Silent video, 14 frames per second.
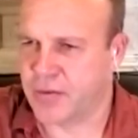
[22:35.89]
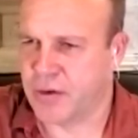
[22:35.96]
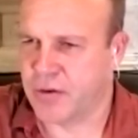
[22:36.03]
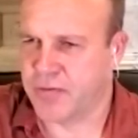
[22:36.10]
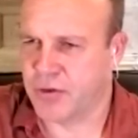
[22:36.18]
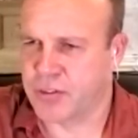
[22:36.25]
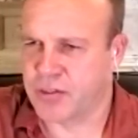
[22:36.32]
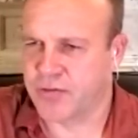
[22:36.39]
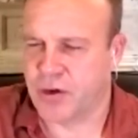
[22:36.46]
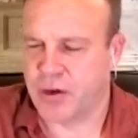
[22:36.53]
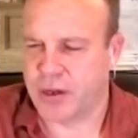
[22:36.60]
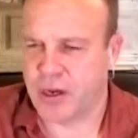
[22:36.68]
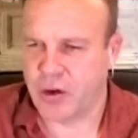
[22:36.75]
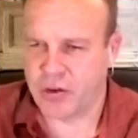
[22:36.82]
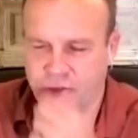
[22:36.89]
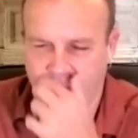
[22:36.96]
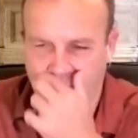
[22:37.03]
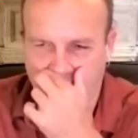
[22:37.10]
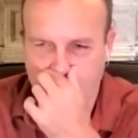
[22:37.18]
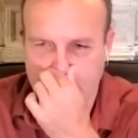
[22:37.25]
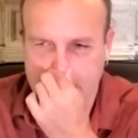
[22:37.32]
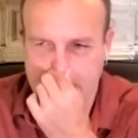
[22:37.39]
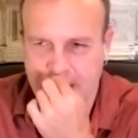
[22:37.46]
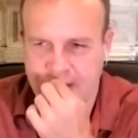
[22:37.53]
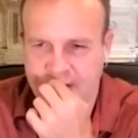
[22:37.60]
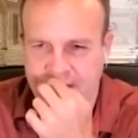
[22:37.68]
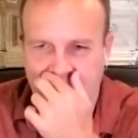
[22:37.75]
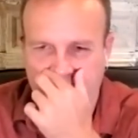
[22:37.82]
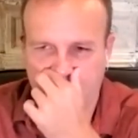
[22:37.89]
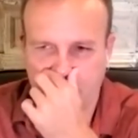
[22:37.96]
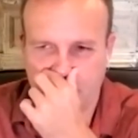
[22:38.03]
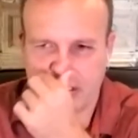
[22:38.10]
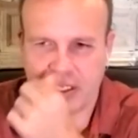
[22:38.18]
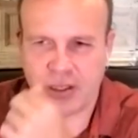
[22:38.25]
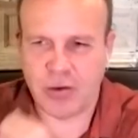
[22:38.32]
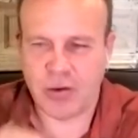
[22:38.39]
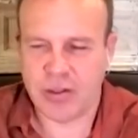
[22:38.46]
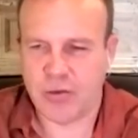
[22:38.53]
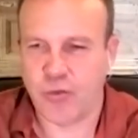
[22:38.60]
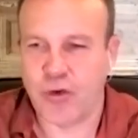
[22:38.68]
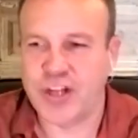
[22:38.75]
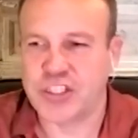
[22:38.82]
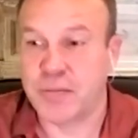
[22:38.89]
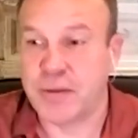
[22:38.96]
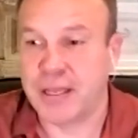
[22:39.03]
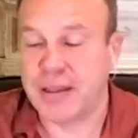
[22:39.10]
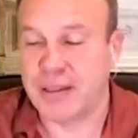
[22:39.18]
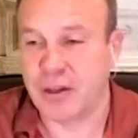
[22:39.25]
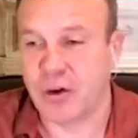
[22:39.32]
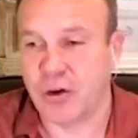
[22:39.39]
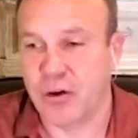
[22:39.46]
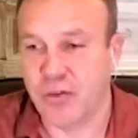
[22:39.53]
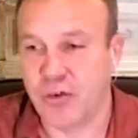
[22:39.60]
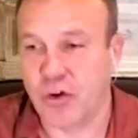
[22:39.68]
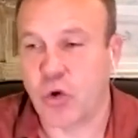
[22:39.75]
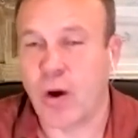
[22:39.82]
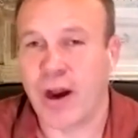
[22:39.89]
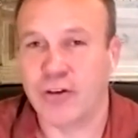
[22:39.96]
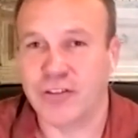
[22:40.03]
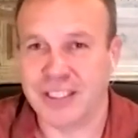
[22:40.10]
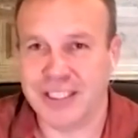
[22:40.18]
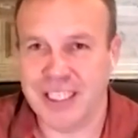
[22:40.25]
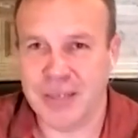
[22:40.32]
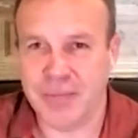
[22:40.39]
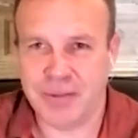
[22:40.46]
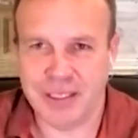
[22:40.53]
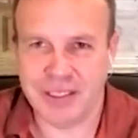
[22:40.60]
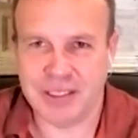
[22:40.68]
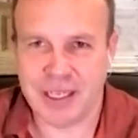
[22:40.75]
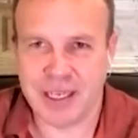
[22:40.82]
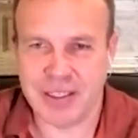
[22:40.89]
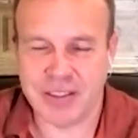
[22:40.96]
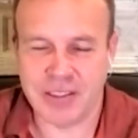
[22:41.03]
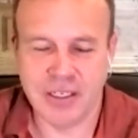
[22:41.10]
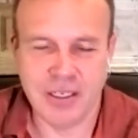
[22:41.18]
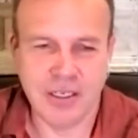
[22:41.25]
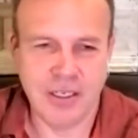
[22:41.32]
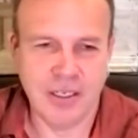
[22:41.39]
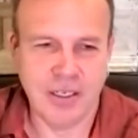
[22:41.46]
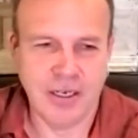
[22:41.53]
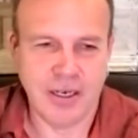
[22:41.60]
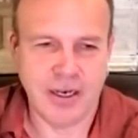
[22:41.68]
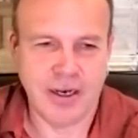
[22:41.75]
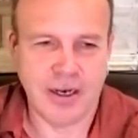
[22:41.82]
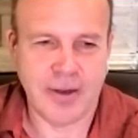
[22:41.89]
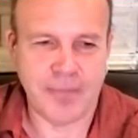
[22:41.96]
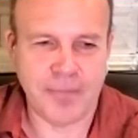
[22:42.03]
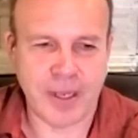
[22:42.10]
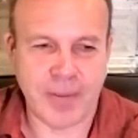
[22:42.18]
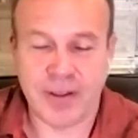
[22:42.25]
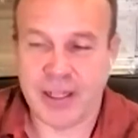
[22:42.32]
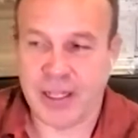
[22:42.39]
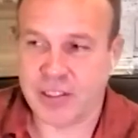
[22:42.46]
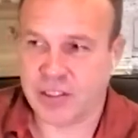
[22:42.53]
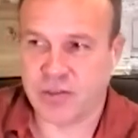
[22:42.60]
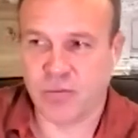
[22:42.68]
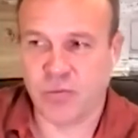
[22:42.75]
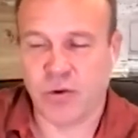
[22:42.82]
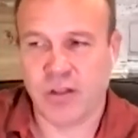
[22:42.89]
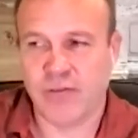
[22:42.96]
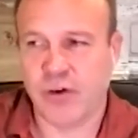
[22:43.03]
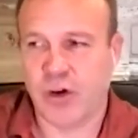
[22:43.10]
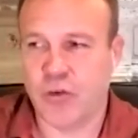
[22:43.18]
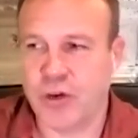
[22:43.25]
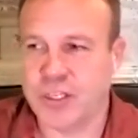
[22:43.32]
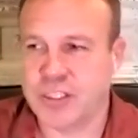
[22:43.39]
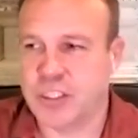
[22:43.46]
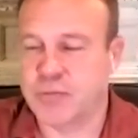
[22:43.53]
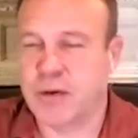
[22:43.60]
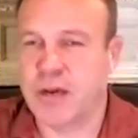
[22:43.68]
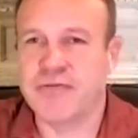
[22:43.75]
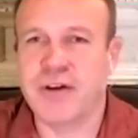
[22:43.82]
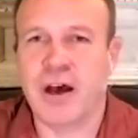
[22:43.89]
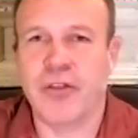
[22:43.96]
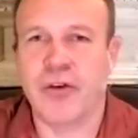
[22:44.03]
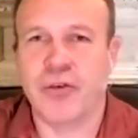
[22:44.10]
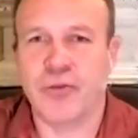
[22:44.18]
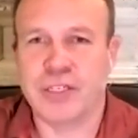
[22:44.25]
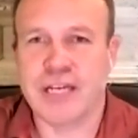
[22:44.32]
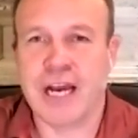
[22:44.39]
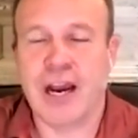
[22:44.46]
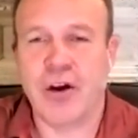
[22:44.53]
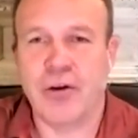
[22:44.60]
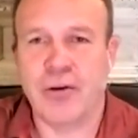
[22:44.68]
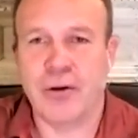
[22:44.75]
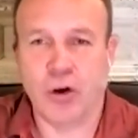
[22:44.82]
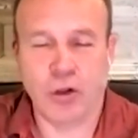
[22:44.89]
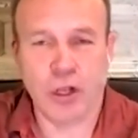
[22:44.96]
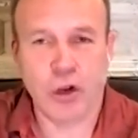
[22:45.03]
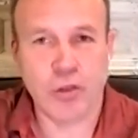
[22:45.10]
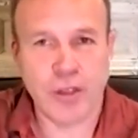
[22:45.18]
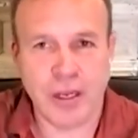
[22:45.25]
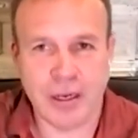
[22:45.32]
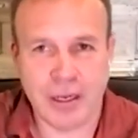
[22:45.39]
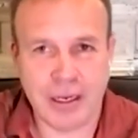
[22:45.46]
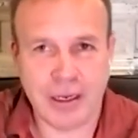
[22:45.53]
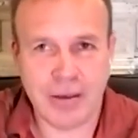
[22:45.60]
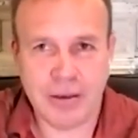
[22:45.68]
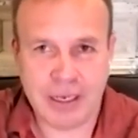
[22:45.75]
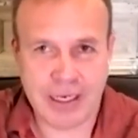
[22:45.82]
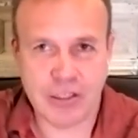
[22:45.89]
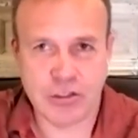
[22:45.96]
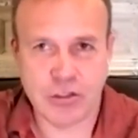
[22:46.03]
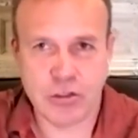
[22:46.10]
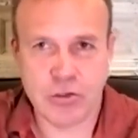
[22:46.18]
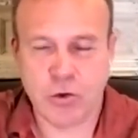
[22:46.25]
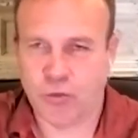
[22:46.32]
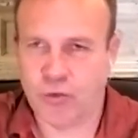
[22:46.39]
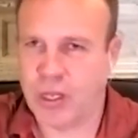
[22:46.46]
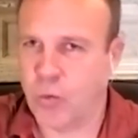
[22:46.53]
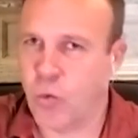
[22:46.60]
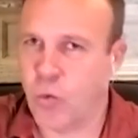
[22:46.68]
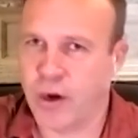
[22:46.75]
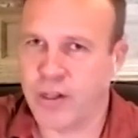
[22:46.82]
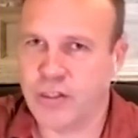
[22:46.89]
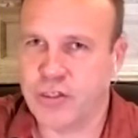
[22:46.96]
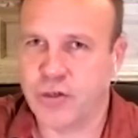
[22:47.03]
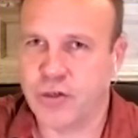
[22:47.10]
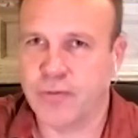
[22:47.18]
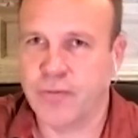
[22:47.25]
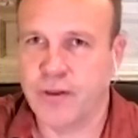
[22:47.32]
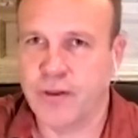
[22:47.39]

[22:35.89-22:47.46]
Well, first of all, you know, as far as uh, doctors and the, and the regimen that they're required to keep these days, um, I mean, that's one of the very reasons my father retired earlier than he needed to or really wanted to